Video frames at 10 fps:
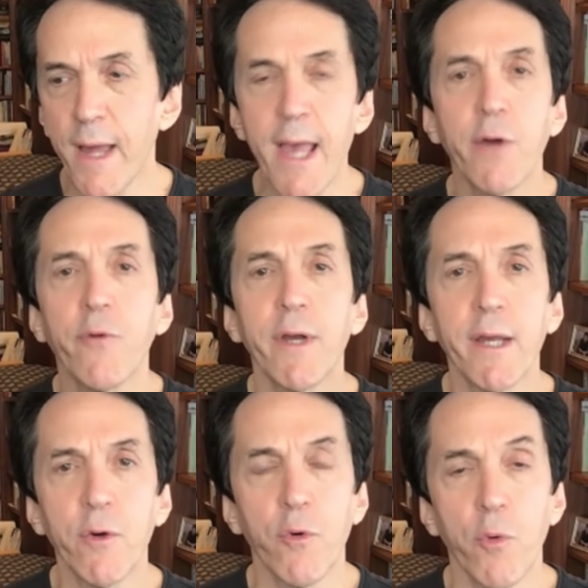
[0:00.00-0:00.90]

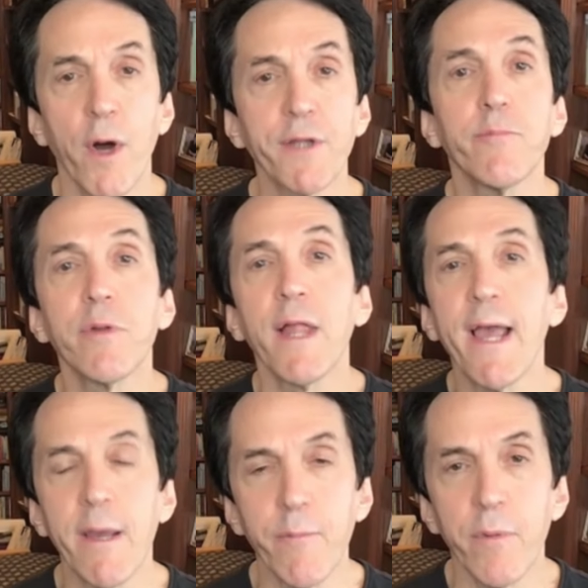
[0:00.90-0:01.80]
angry or want to
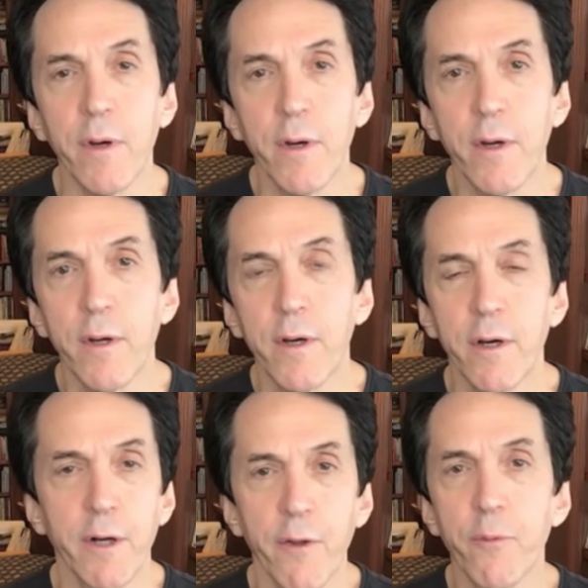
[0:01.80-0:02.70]
blame
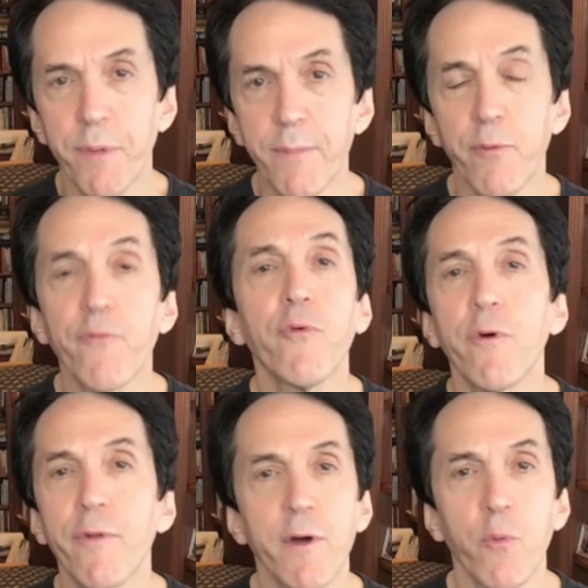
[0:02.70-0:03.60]
another people
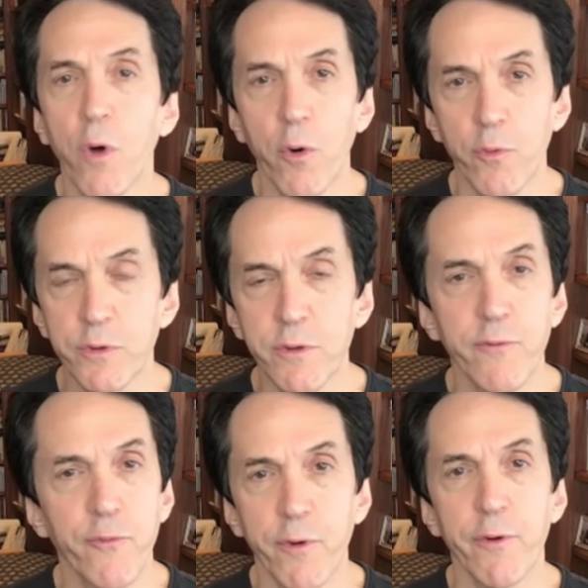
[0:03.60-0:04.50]
for their woes
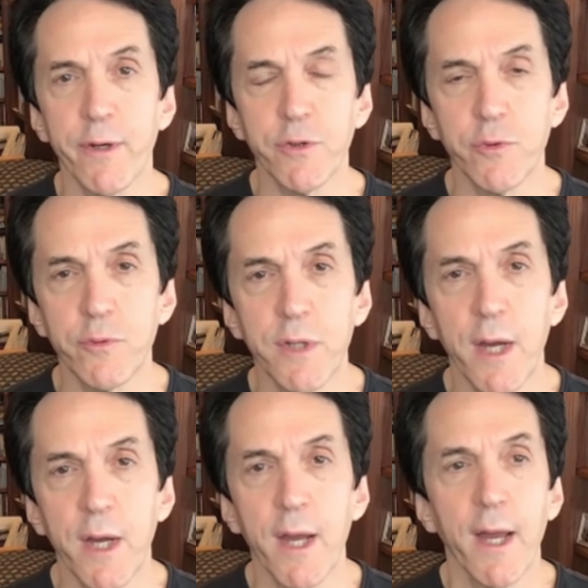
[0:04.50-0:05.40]
or for their issues.
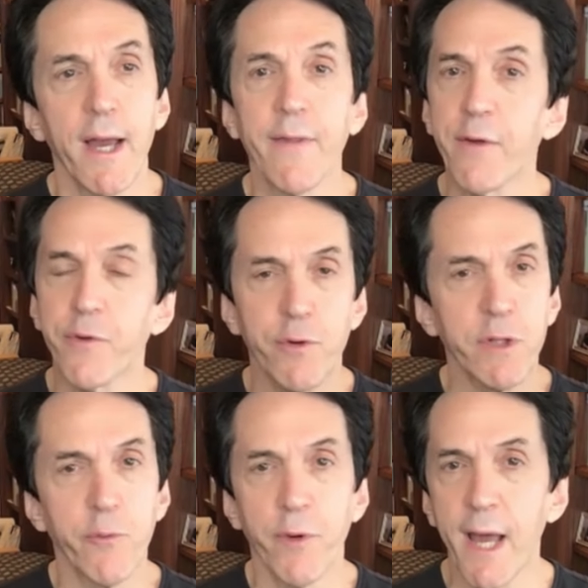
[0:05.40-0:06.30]
And that's
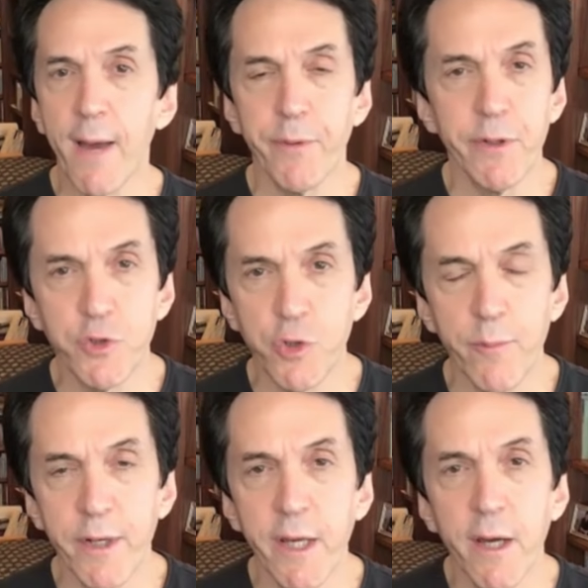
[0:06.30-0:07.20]
certainly what happened in
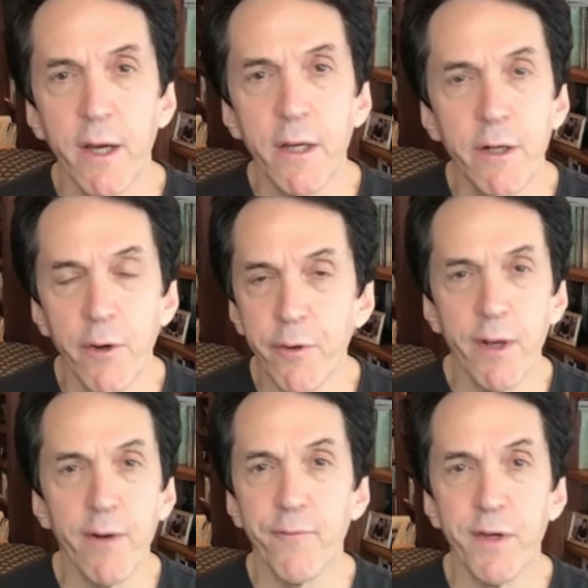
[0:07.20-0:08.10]
Germany, you know,
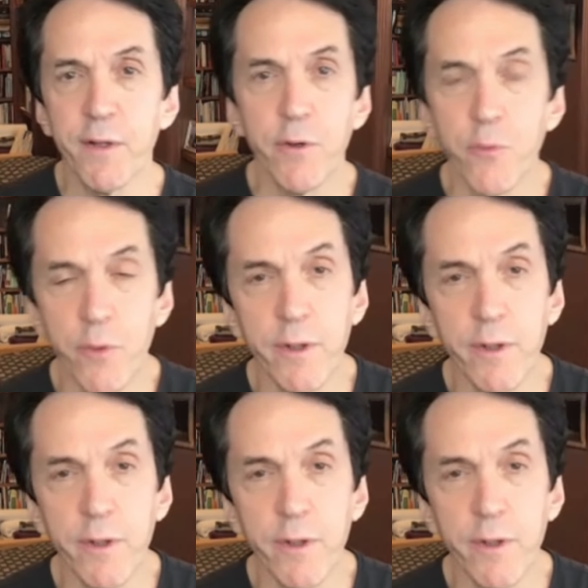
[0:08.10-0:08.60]
under Adolf Hitler,